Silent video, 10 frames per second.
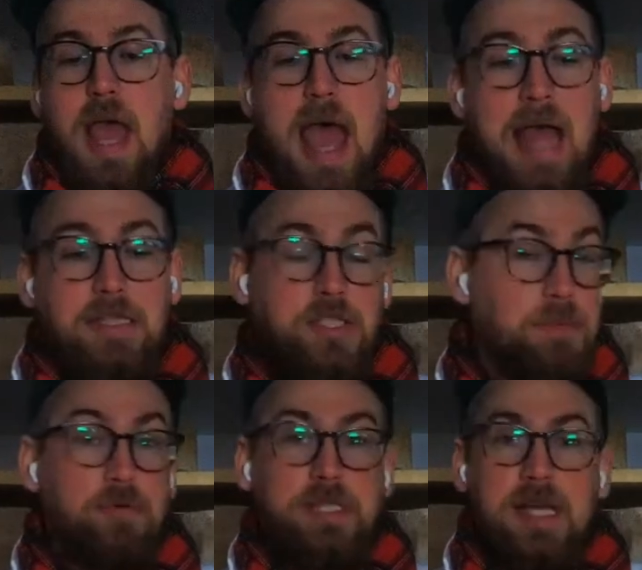and
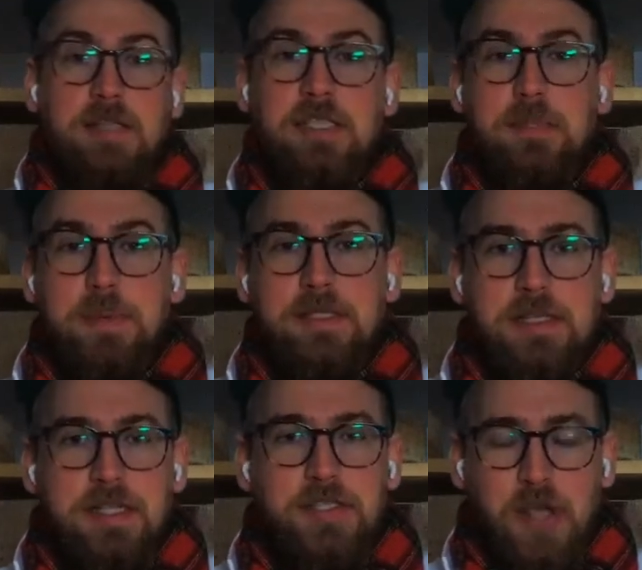supporting us as a
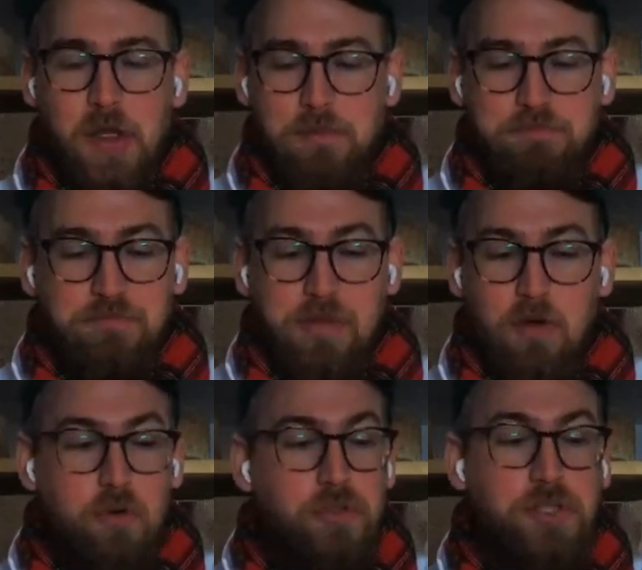business. So
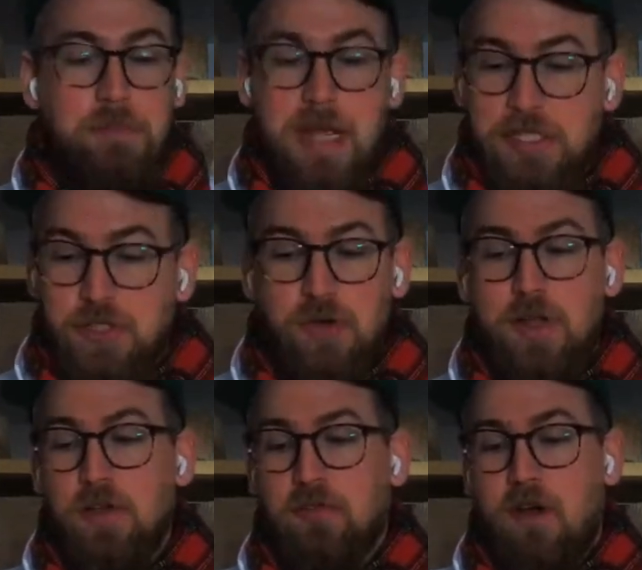awesome. Enjoy
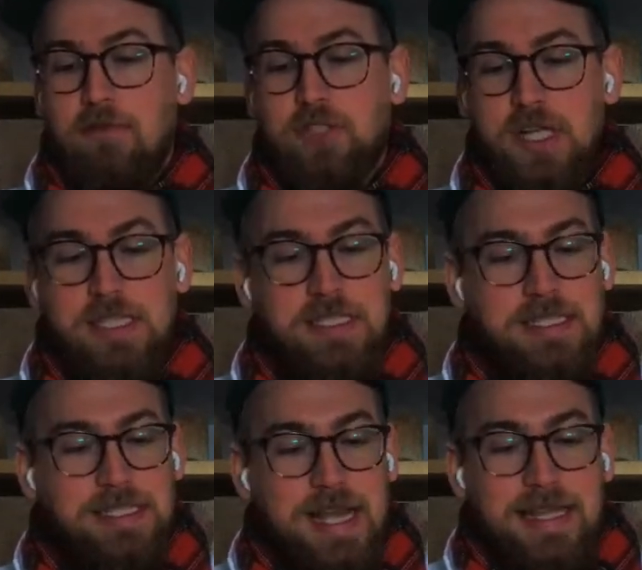those five
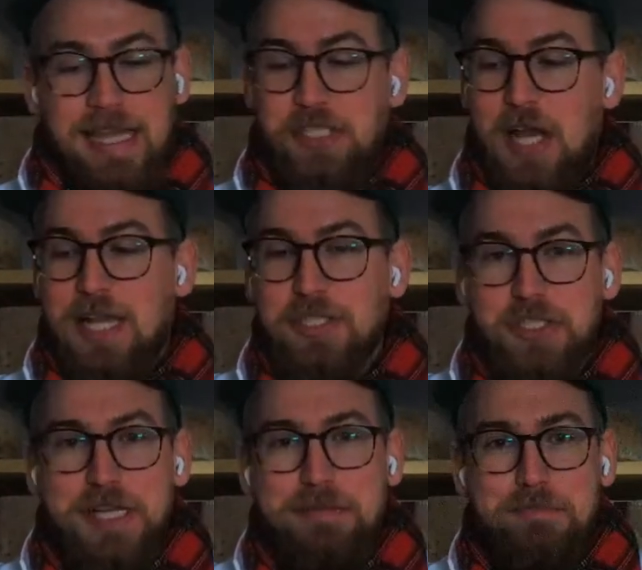cheeses. They're
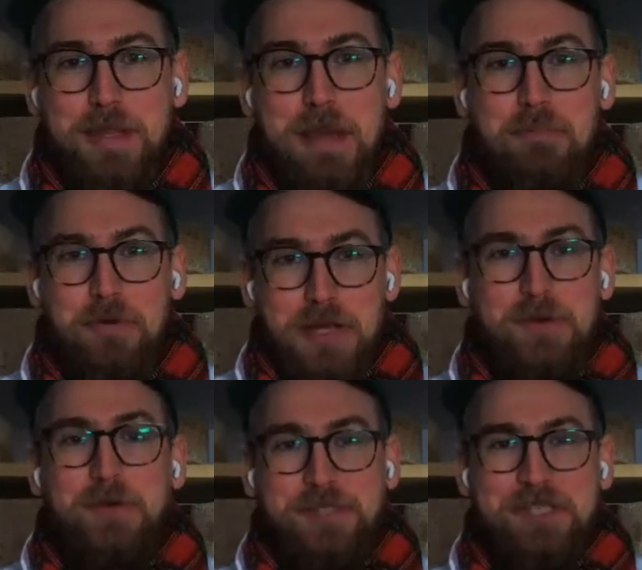challenging, but they're pretty
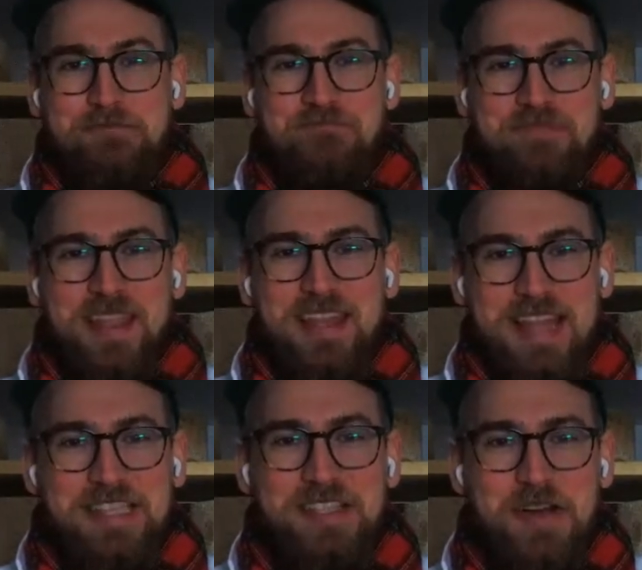awesome.
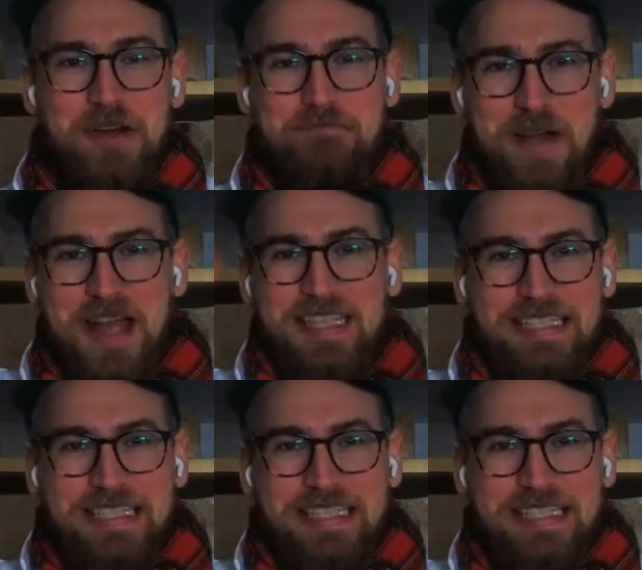Thanks a lot. Bye.